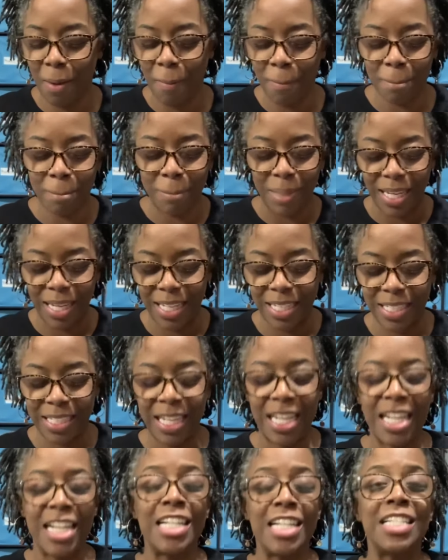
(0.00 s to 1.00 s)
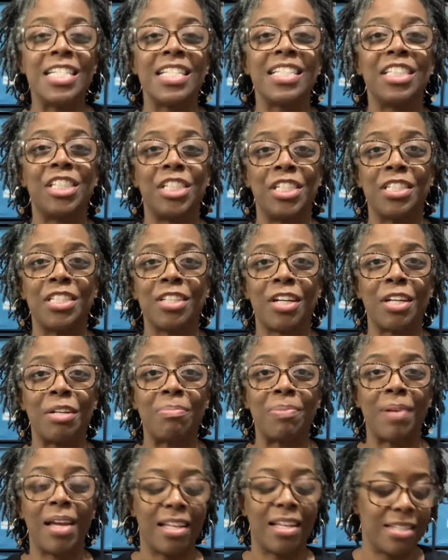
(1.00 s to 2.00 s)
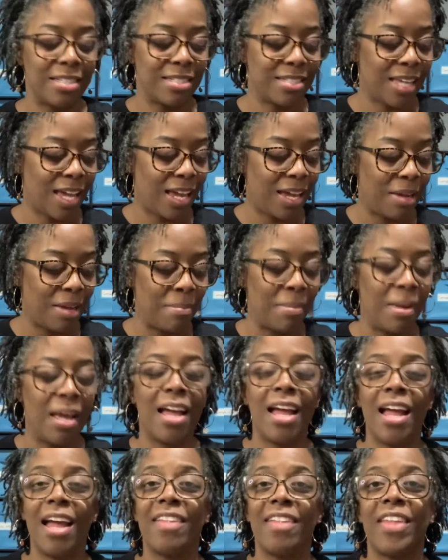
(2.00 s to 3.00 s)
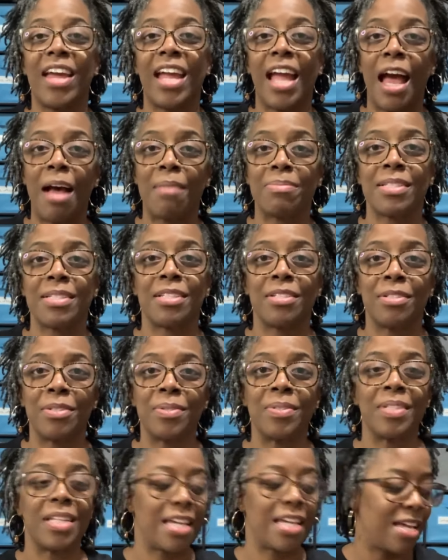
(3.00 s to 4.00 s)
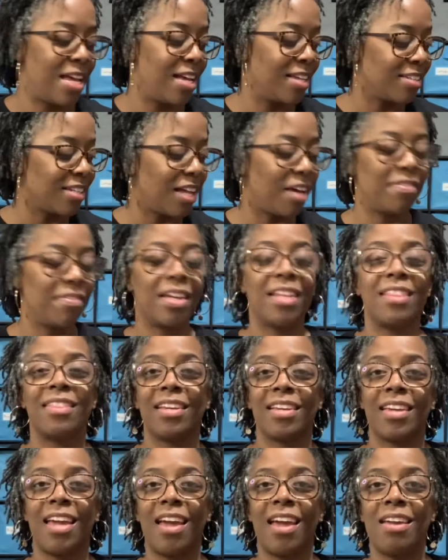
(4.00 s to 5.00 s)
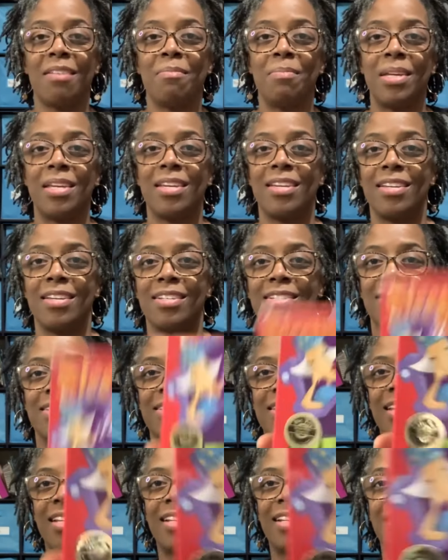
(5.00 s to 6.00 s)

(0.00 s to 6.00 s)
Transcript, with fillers: but she started playing this game and they absolutely love it. The game is